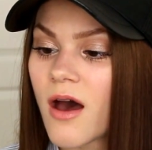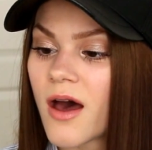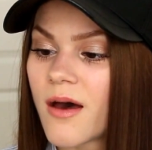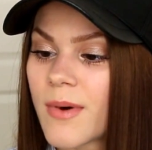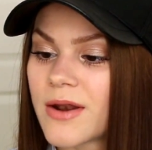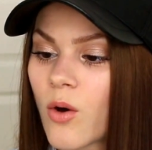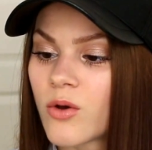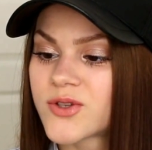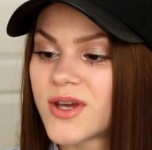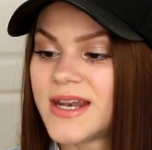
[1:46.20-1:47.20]
um, and
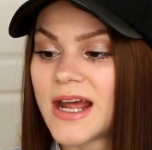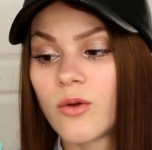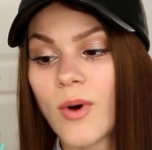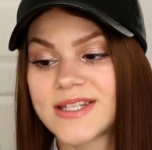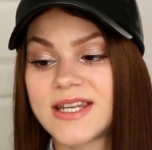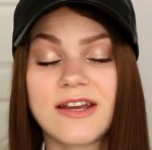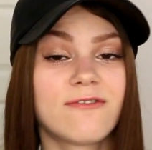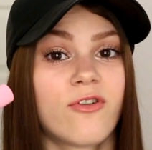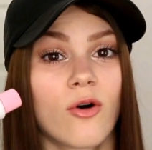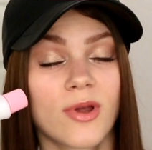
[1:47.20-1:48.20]
also a nail
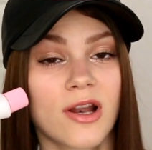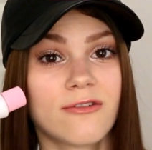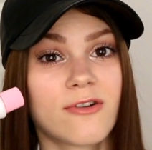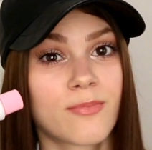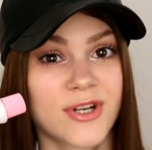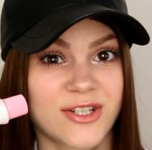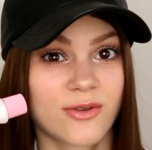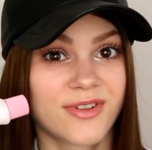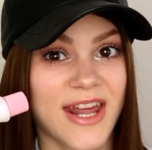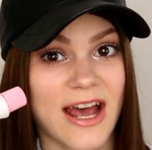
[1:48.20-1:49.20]
whitening formula for
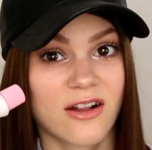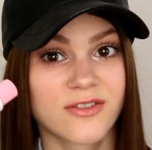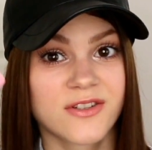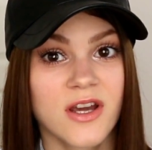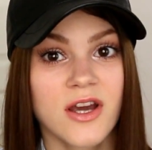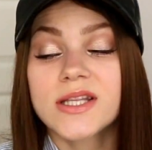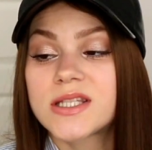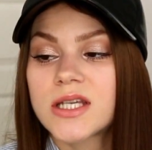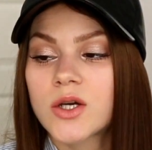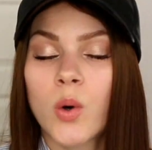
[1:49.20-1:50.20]
brittle nails.
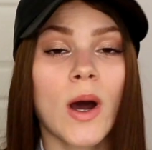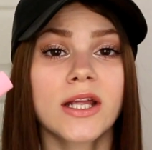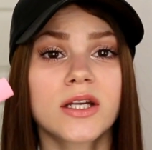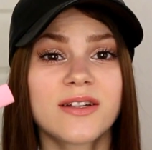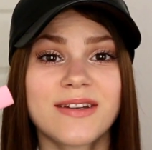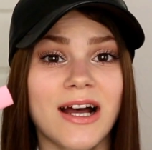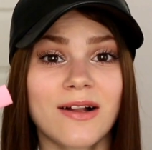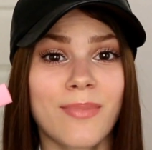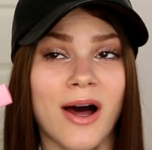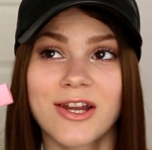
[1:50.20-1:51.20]
It's a quite good
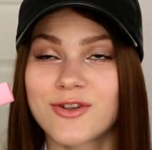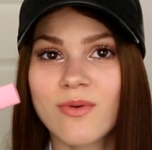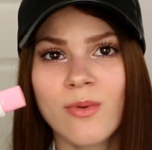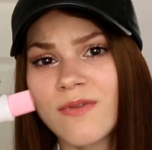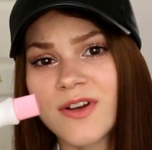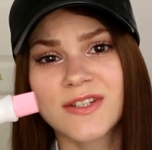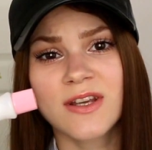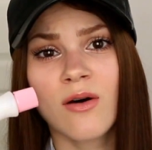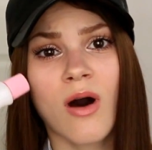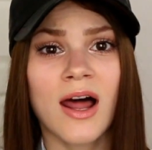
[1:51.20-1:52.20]
nail polish remover
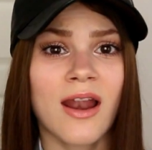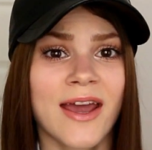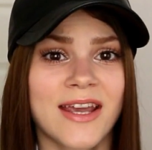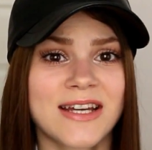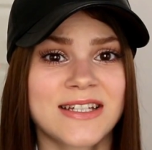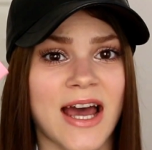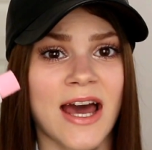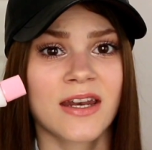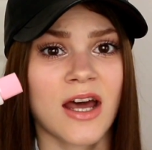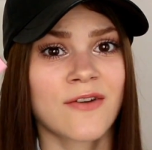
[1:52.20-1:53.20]
so I like it
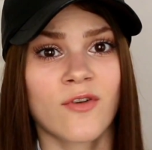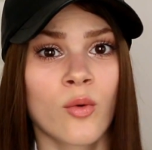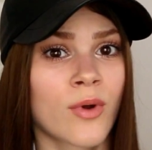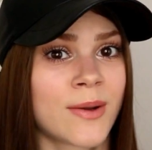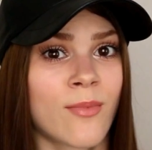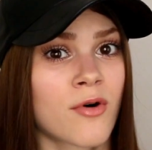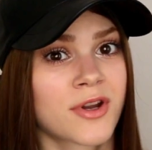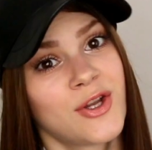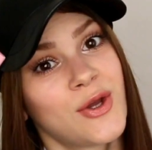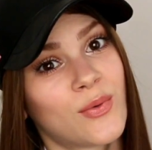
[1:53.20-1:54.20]
and I've already bought
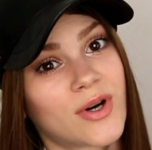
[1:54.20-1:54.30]
a new